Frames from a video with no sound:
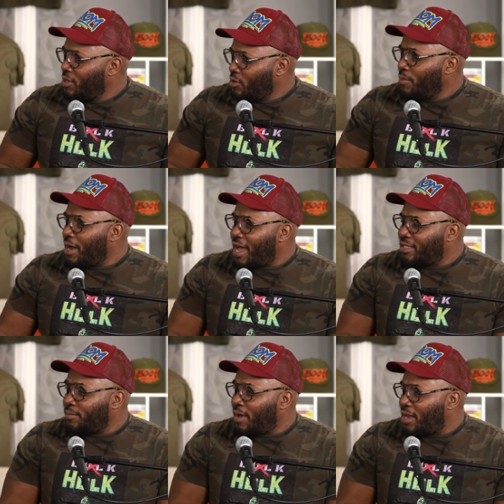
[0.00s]
You might have
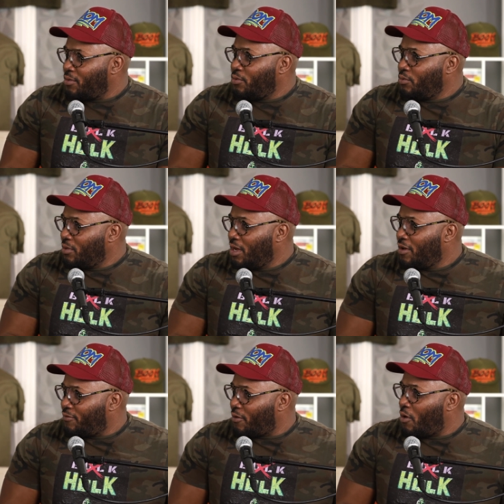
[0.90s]
somebody who you
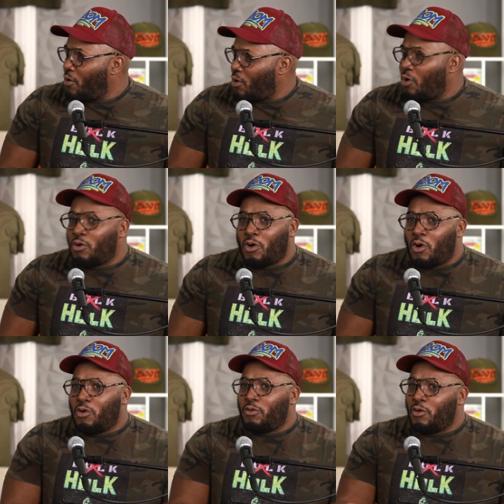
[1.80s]
love
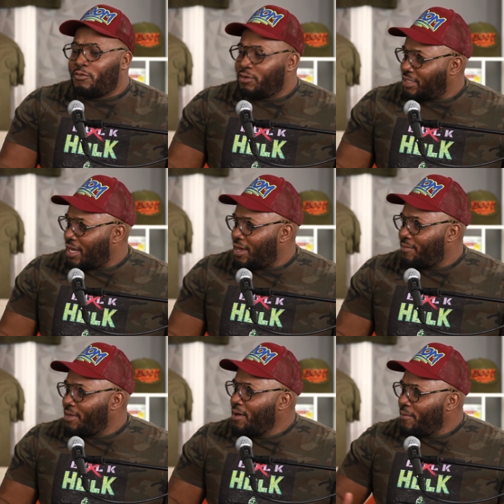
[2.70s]
all over time,
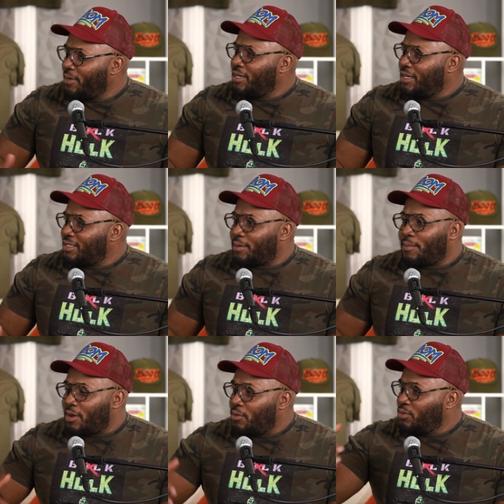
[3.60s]
but then there's
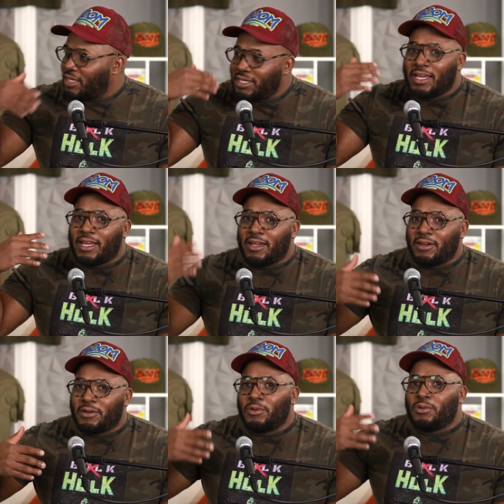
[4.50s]
somebody who's in your
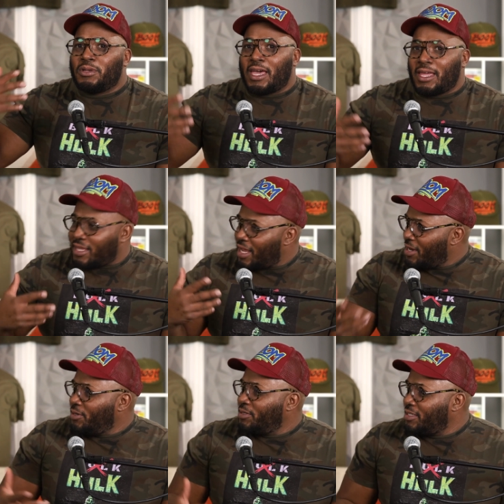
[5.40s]
ear or that
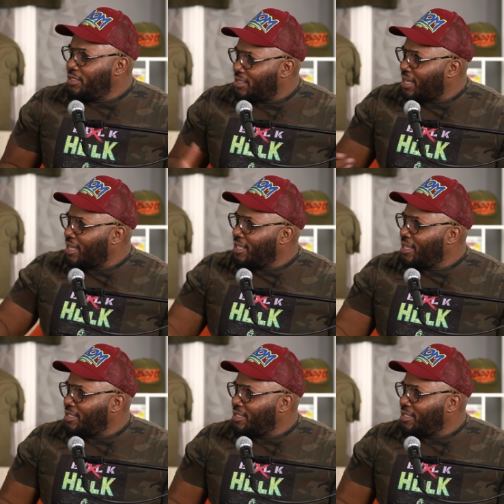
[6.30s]
energy is like in your space.